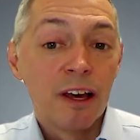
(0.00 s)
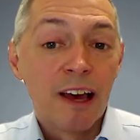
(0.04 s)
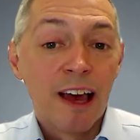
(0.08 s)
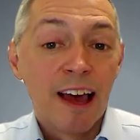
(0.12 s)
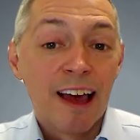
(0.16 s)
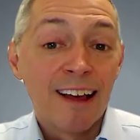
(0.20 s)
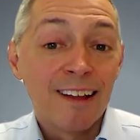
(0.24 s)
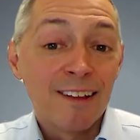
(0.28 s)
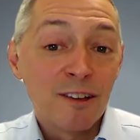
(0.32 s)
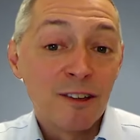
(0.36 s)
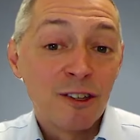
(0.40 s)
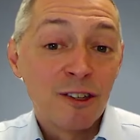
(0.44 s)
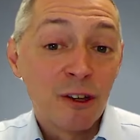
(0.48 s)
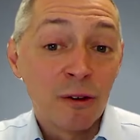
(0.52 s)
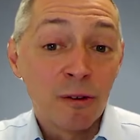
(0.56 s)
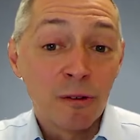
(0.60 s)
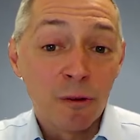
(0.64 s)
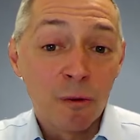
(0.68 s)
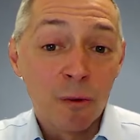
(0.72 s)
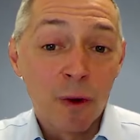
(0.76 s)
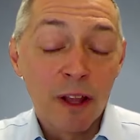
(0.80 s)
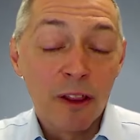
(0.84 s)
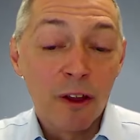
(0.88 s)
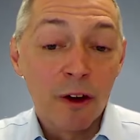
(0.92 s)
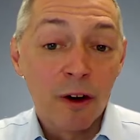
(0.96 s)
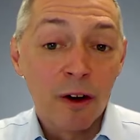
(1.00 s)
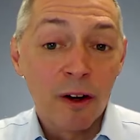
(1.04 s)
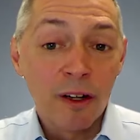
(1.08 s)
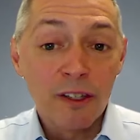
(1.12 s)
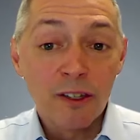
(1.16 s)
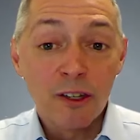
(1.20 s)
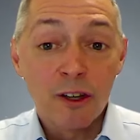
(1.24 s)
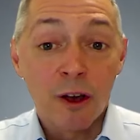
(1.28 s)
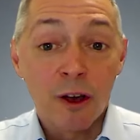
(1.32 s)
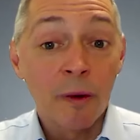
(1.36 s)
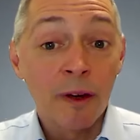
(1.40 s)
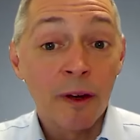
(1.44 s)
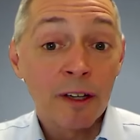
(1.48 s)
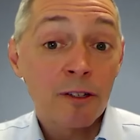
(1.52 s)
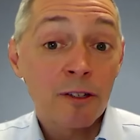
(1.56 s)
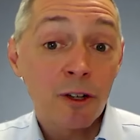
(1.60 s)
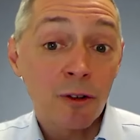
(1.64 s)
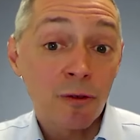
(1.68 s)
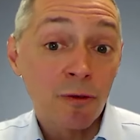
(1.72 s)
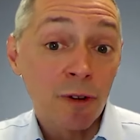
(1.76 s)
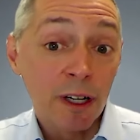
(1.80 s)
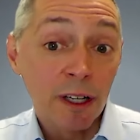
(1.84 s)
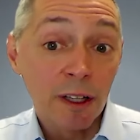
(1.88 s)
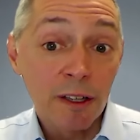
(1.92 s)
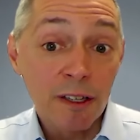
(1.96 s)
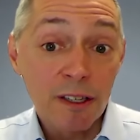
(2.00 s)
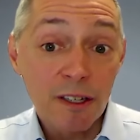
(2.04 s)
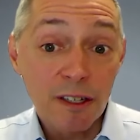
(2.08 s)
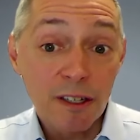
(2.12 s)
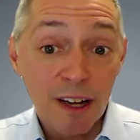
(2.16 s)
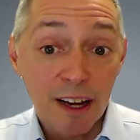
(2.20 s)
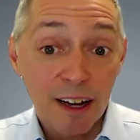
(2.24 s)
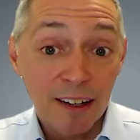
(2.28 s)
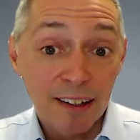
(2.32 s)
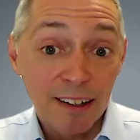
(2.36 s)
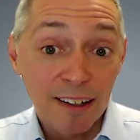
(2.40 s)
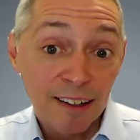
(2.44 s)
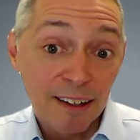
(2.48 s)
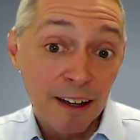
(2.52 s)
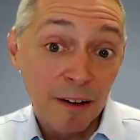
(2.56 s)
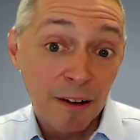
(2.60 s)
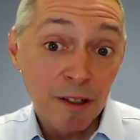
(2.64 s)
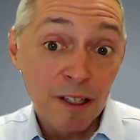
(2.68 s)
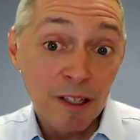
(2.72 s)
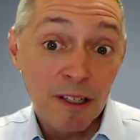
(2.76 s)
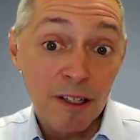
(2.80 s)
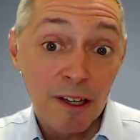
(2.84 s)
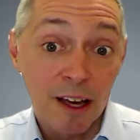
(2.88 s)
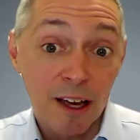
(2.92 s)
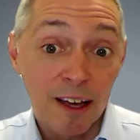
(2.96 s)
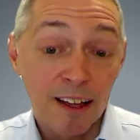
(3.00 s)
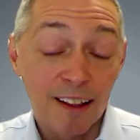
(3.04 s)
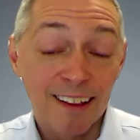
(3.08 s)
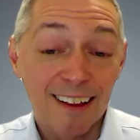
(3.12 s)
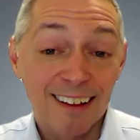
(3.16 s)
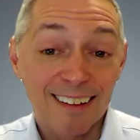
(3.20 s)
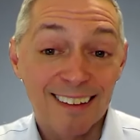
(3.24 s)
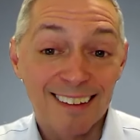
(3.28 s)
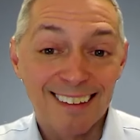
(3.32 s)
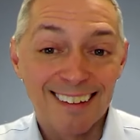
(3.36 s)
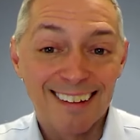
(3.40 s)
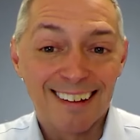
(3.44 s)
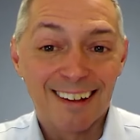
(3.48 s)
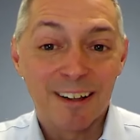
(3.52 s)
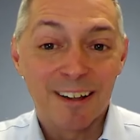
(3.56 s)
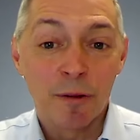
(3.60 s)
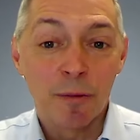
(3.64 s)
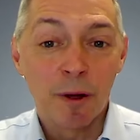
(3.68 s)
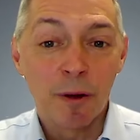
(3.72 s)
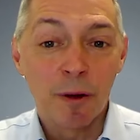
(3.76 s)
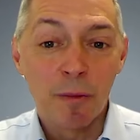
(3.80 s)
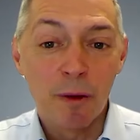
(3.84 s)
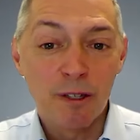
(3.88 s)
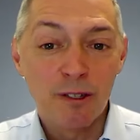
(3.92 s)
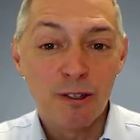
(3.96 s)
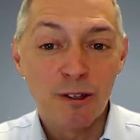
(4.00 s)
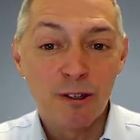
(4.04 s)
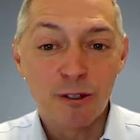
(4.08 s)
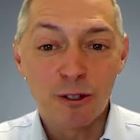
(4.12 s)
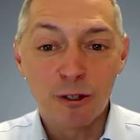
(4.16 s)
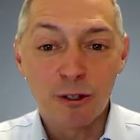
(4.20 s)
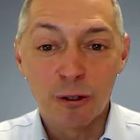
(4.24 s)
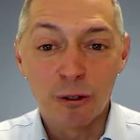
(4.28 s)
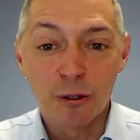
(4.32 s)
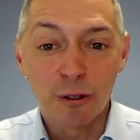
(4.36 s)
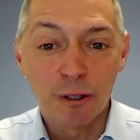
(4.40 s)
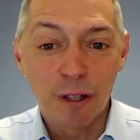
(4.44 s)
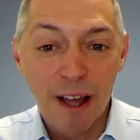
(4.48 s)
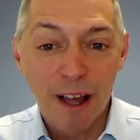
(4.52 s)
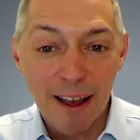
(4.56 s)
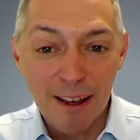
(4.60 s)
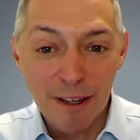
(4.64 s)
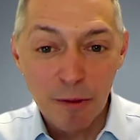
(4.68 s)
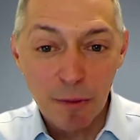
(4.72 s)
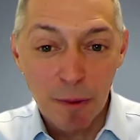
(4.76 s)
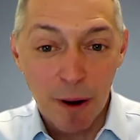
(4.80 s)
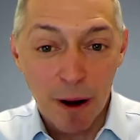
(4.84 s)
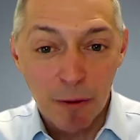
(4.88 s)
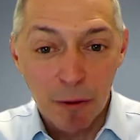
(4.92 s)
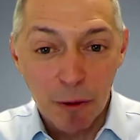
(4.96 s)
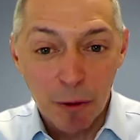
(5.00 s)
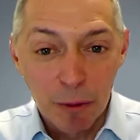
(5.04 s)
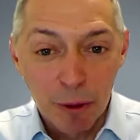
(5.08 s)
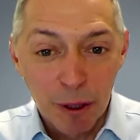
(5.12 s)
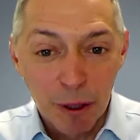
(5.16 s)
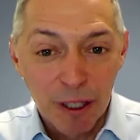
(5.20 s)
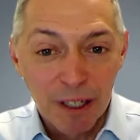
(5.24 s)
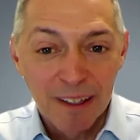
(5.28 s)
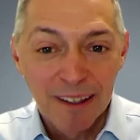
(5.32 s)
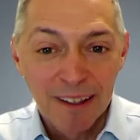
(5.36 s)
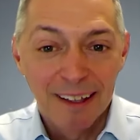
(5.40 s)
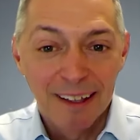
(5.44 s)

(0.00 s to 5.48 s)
It's, you know, whether it's going into real estate, and I would say that Columbia Business School has probably